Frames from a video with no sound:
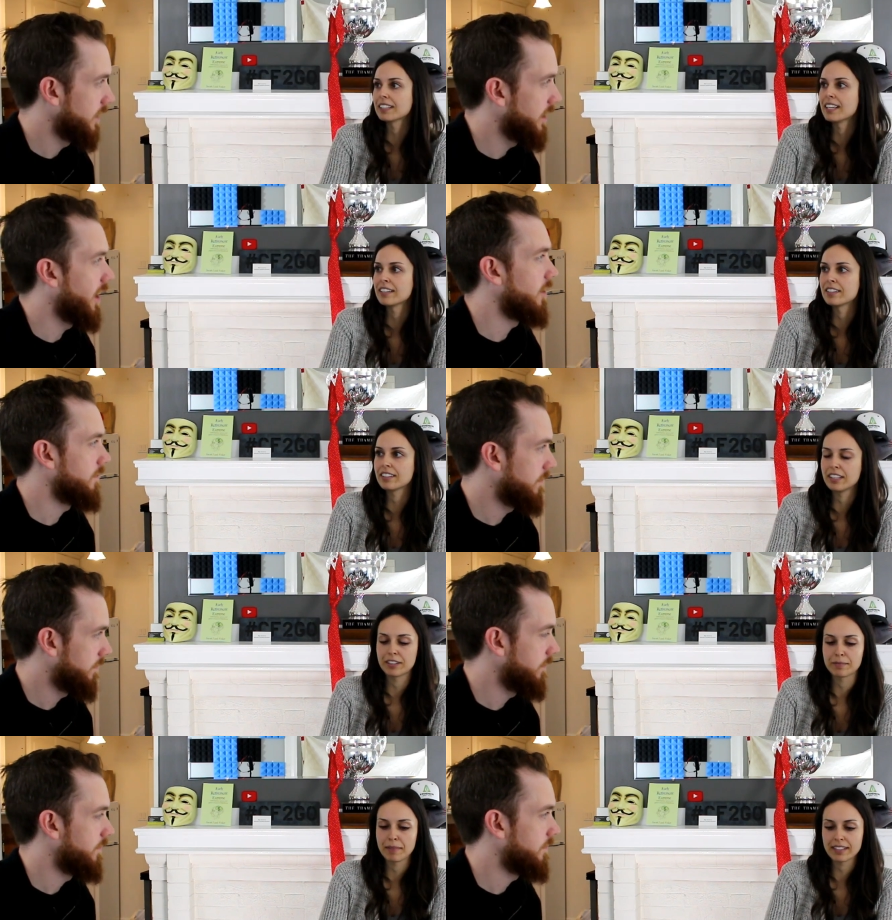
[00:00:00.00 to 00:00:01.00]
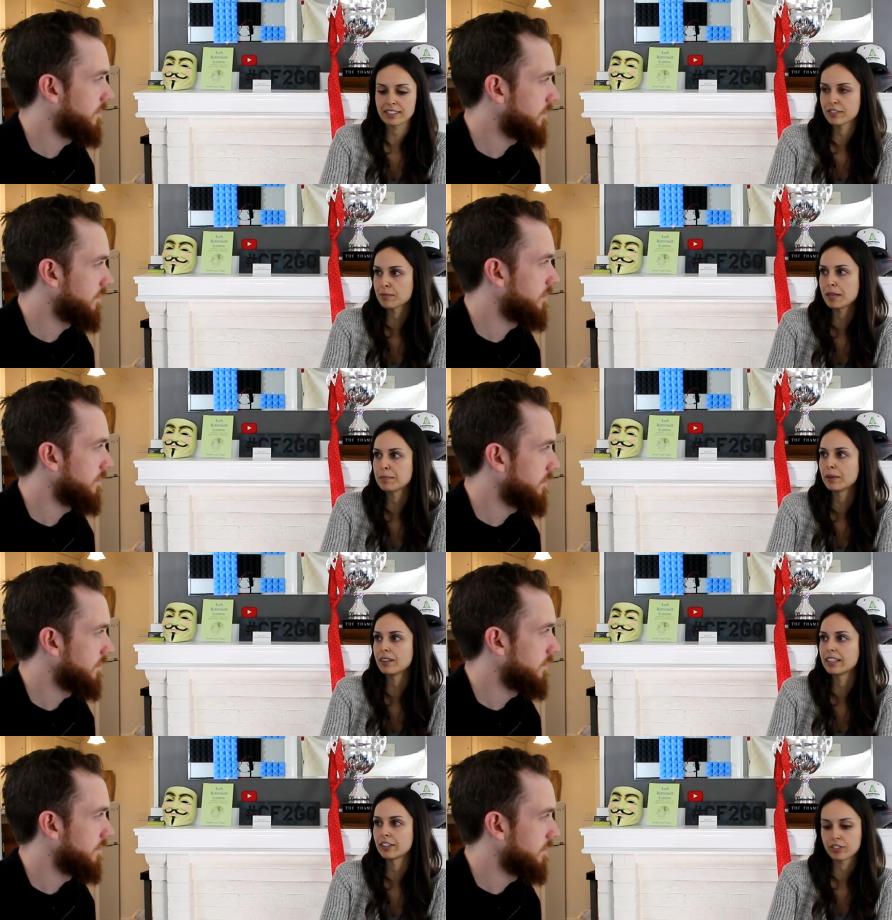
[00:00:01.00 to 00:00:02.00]
Speaker 1: and yeah. you can message the
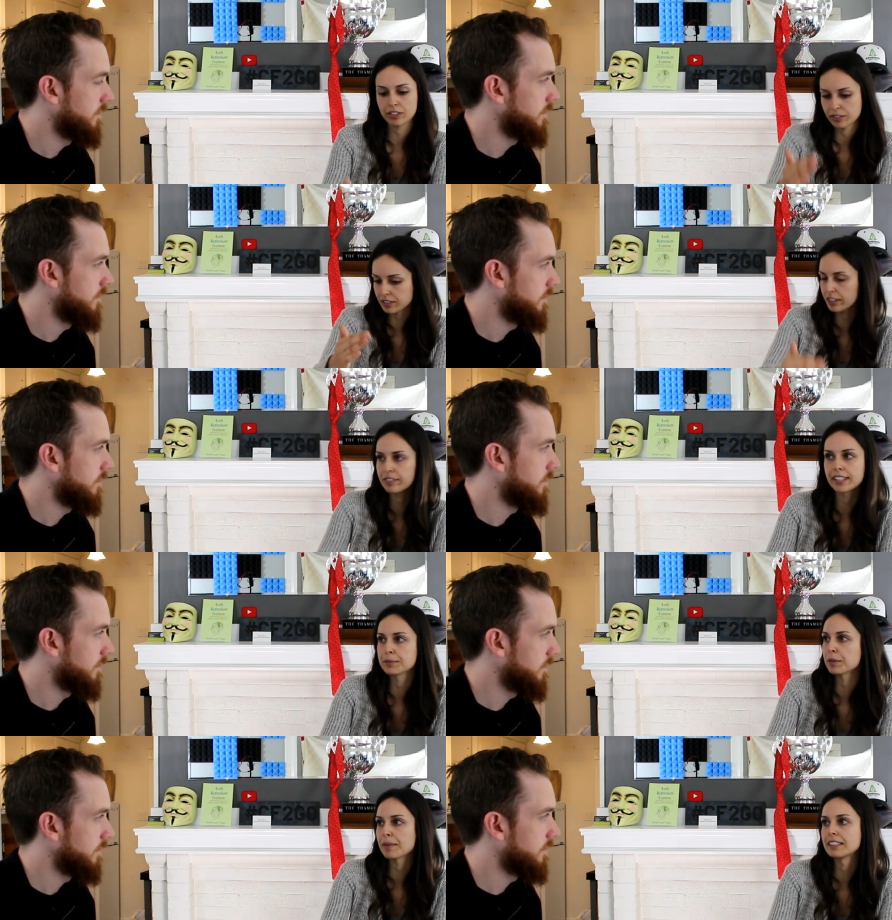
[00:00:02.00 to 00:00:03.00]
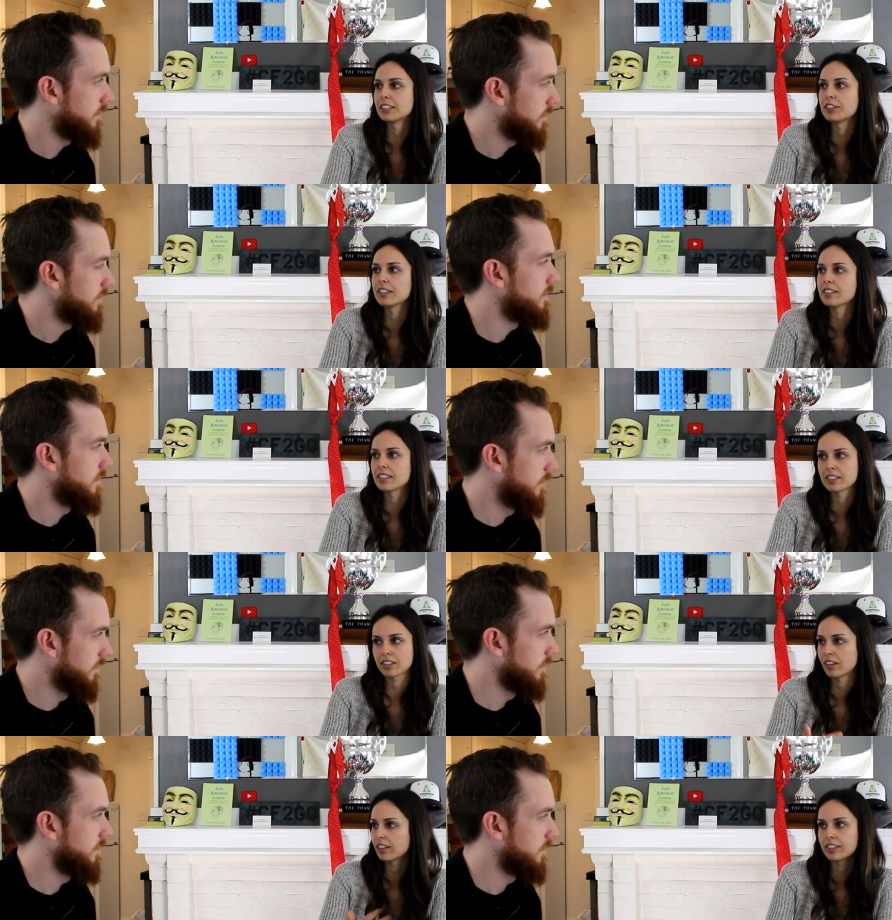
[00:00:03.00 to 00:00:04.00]
people and it just goes to your Facebook messages and it's
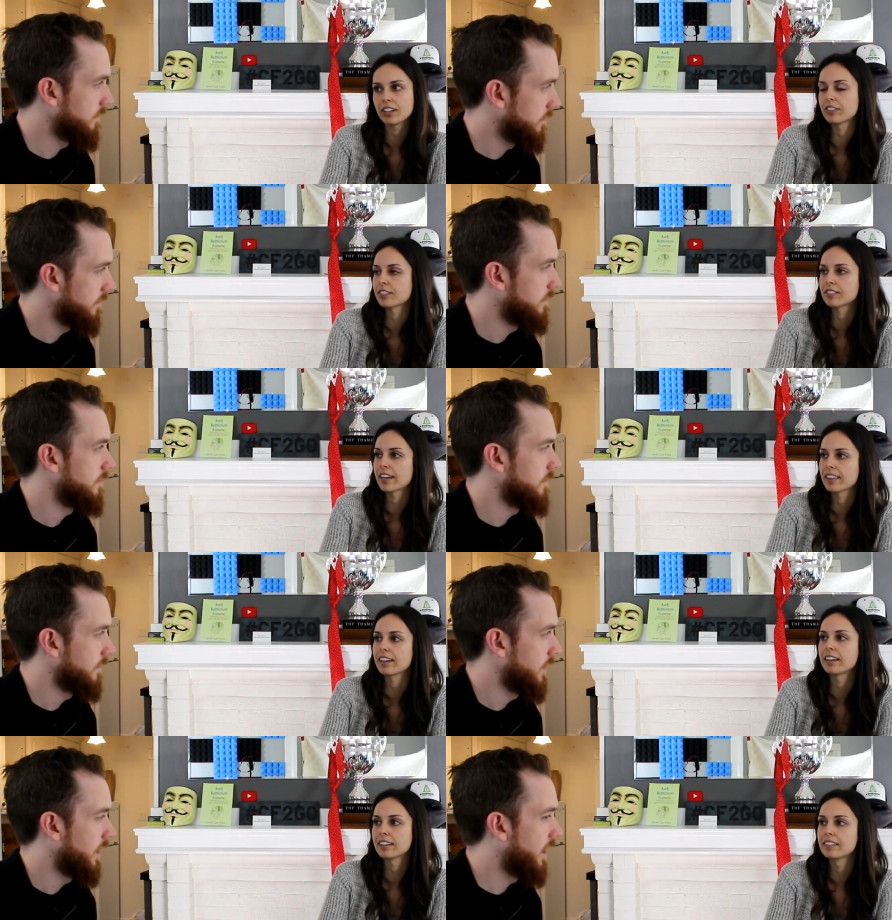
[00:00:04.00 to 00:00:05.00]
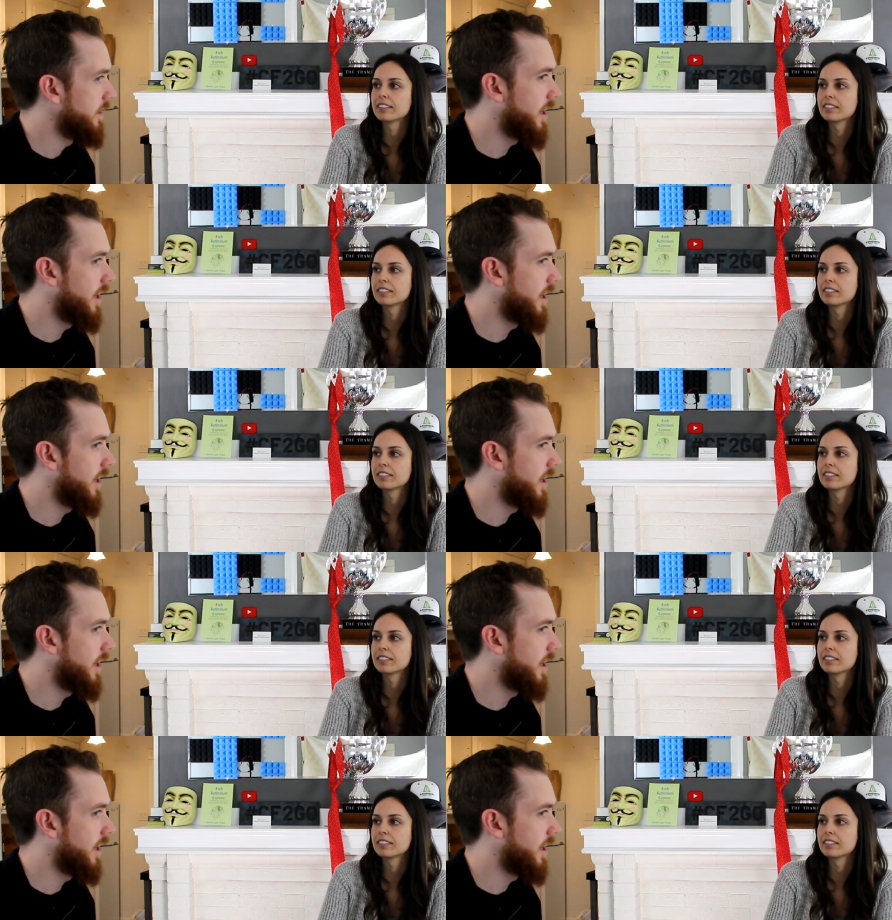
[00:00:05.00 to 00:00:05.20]
mm-hmm. all it's all just right there. And